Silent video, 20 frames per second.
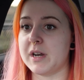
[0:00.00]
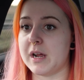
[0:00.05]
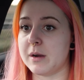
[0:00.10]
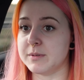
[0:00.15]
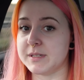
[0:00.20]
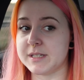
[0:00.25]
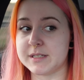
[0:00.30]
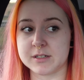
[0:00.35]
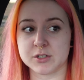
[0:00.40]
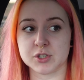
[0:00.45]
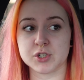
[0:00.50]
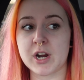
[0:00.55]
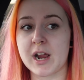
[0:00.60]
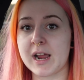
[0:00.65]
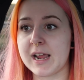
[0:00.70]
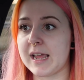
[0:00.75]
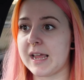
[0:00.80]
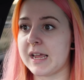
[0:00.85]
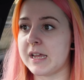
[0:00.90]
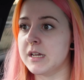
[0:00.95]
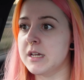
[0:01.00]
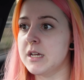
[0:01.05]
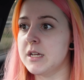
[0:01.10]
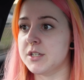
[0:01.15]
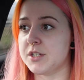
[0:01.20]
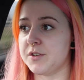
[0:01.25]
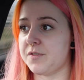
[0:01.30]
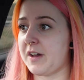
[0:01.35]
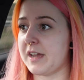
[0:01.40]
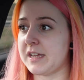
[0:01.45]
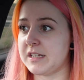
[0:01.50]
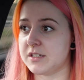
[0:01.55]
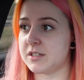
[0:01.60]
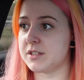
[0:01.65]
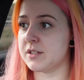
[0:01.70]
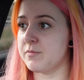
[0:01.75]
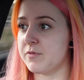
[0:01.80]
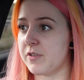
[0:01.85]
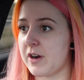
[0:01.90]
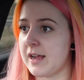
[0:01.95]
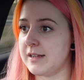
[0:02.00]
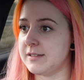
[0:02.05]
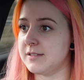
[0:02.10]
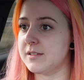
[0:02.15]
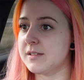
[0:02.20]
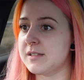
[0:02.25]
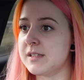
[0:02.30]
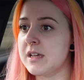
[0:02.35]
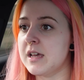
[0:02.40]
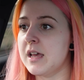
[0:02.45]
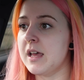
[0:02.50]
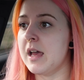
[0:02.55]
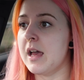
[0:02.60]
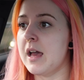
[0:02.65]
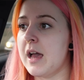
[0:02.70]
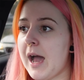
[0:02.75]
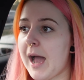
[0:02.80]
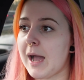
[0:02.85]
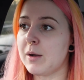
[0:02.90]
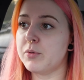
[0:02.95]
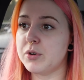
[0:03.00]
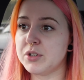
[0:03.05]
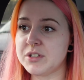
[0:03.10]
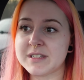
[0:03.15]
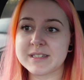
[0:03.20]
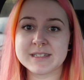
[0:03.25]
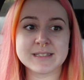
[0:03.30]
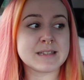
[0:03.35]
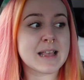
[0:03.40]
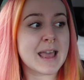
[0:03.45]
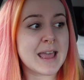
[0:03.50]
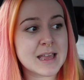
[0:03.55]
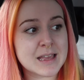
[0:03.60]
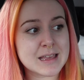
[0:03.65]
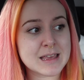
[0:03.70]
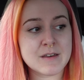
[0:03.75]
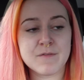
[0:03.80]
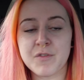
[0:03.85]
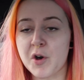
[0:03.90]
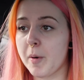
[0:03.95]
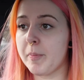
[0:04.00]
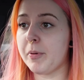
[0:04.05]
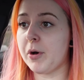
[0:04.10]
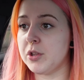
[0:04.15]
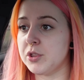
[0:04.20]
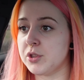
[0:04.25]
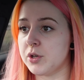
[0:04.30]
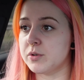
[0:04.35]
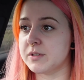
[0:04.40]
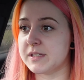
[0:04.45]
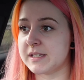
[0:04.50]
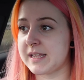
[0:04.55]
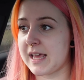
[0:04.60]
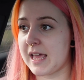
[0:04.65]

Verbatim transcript: when I was still trying to find some friends. I wouldn't say give up on those